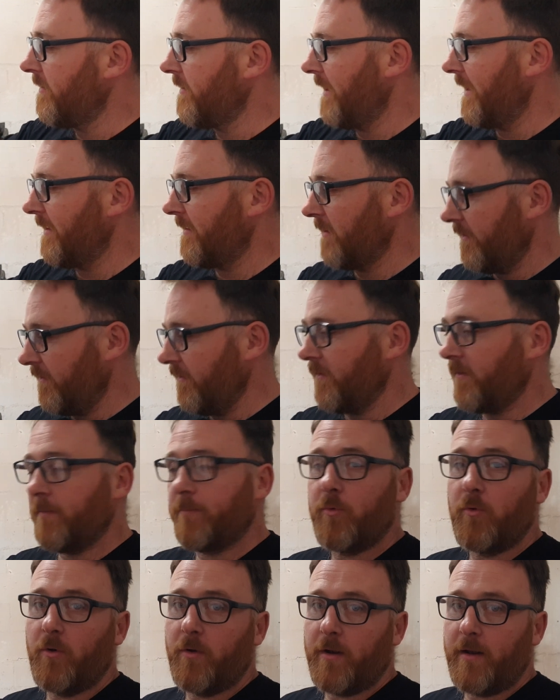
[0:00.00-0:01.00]
it doesn't
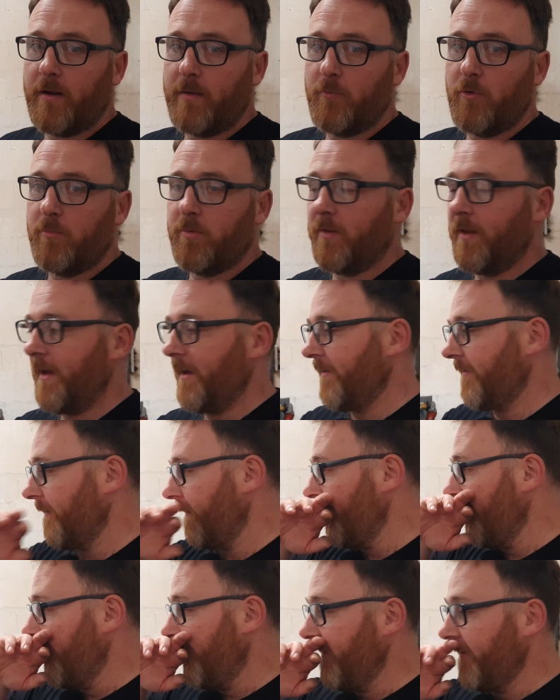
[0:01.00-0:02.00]
support an
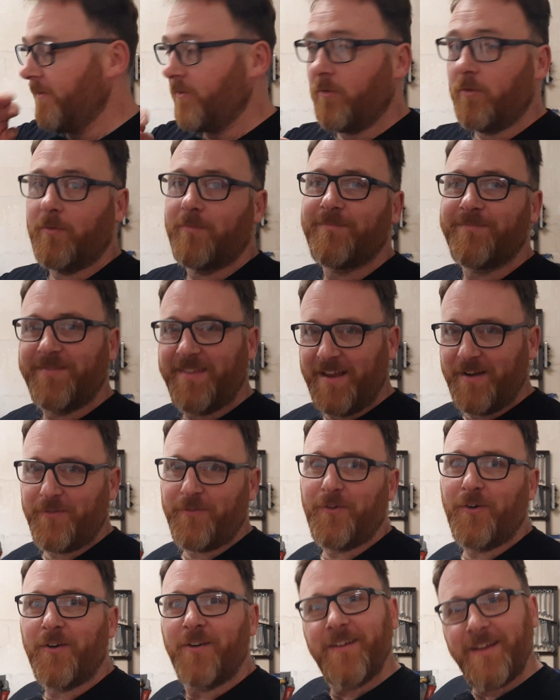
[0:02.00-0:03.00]
immobiliser, so
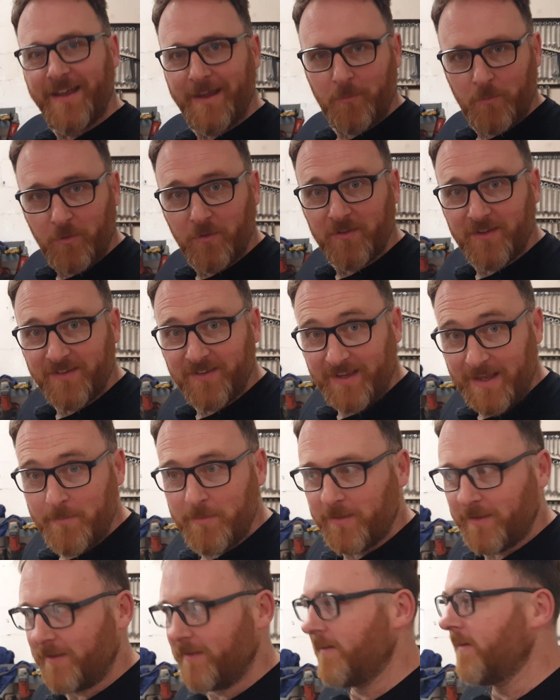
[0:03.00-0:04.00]
therefore it will
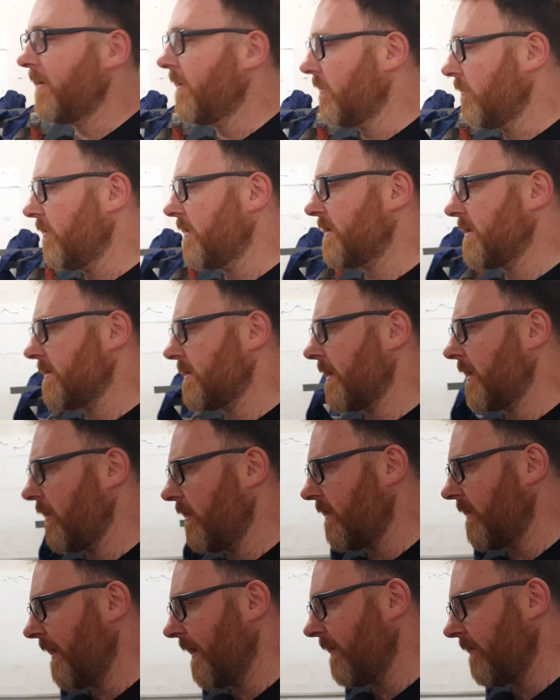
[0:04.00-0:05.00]
disable it, which is a
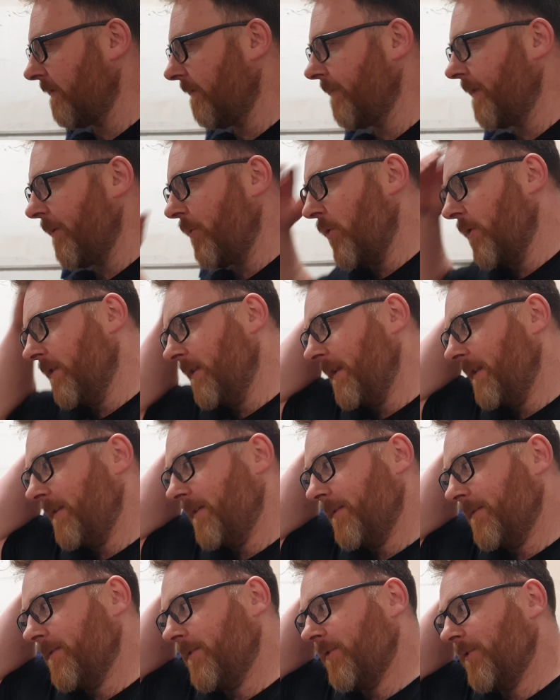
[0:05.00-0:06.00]
good thing, it's something I wanted.
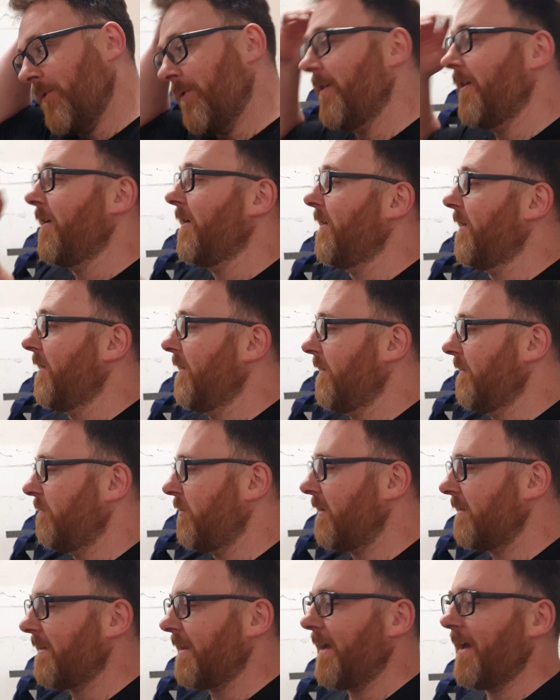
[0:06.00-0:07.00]
So
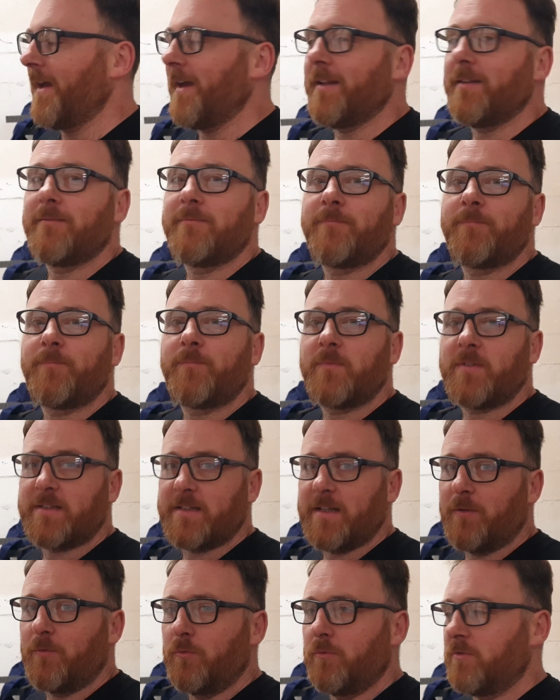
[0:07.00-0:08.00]
plug that in,
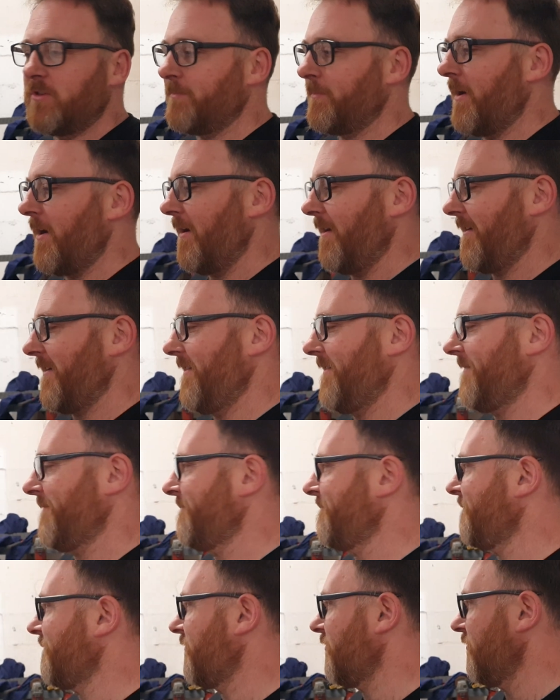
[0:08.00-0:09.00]
still no spark.
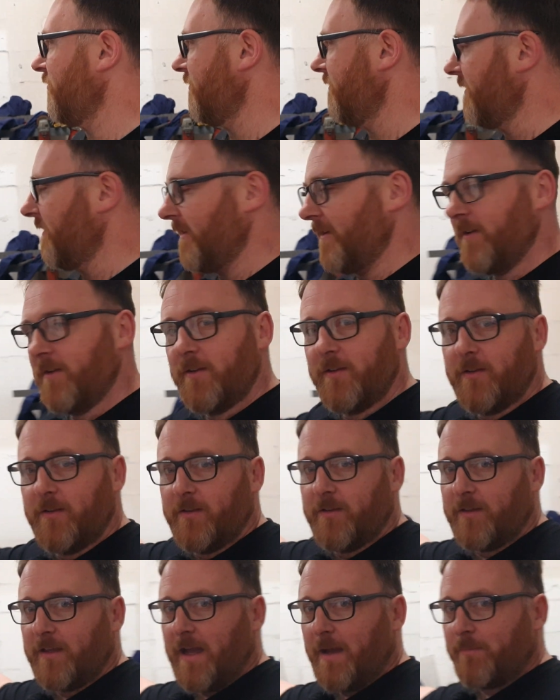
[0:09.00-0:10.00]
So
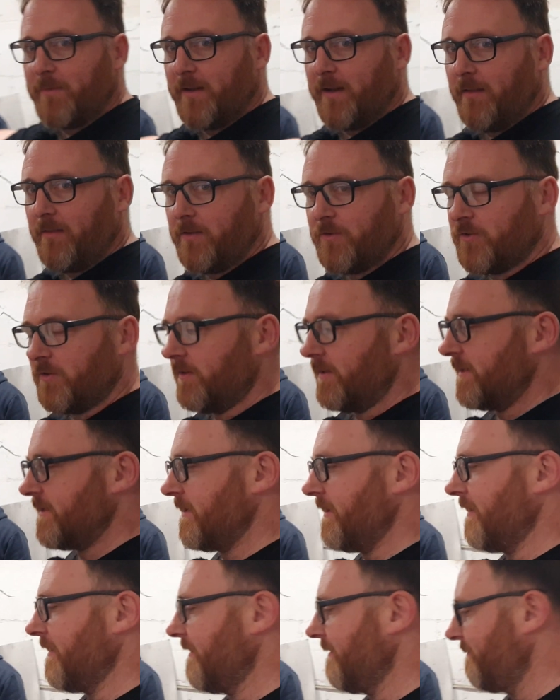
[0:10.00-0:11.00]
Captain Electronics
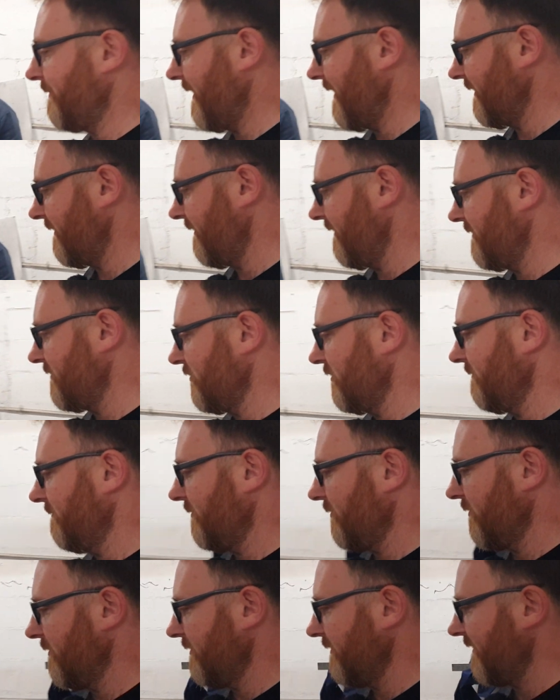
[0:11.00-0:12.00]
here, back to the drawing
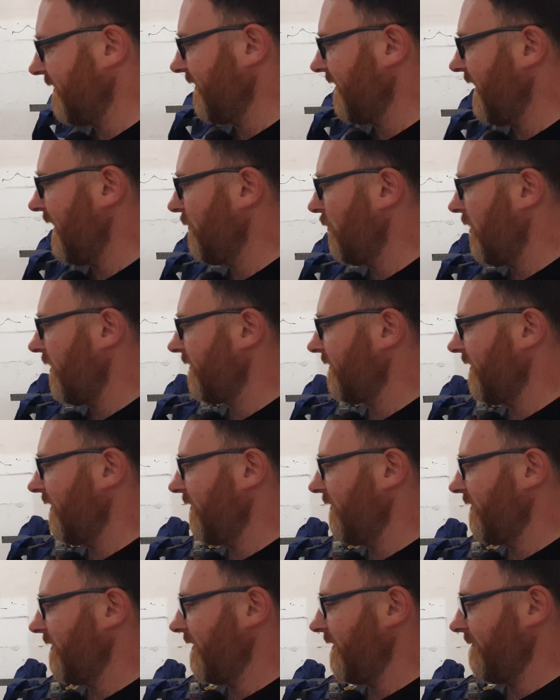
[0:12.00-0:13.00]
board, and worked
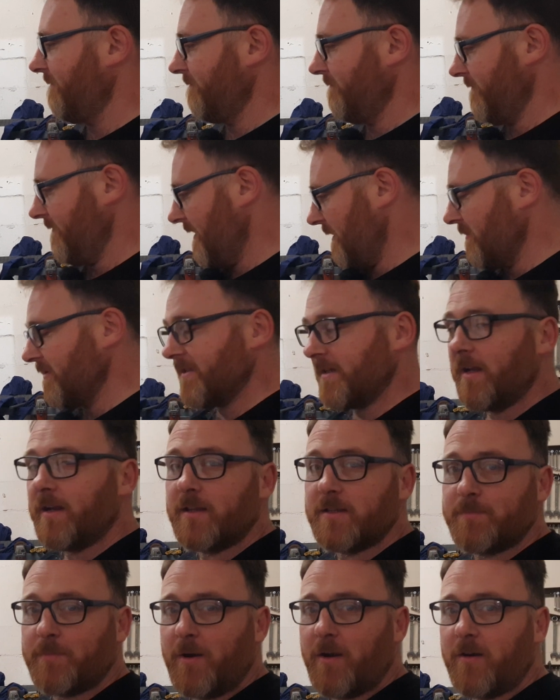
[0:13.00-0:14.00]
out that I wasn't
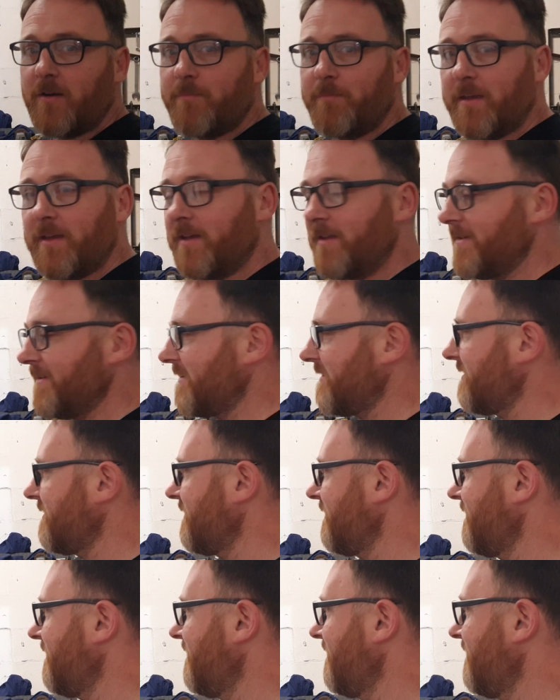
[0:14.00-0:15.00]
getting a spark because